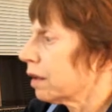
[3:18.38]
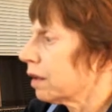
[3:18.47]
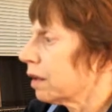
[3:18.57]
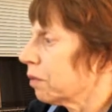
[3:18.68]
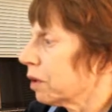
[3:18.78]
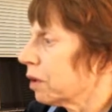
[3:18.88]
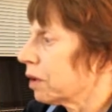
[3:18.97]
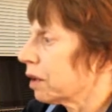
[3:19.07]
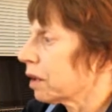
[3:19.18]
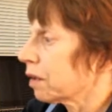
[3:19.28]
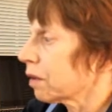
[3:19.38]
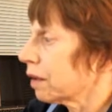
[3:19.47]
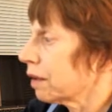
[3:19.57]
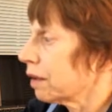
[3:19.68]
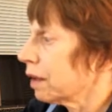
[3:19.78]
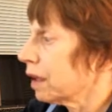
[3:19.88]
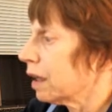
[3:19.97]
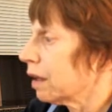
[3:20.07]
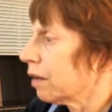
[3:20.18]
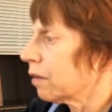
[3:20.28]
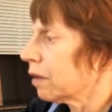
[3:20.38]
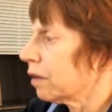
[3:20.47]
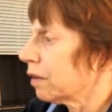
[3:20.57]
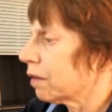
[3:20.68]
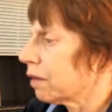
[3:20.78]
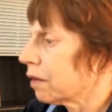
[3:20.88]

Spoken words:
see, we can actually see the errors.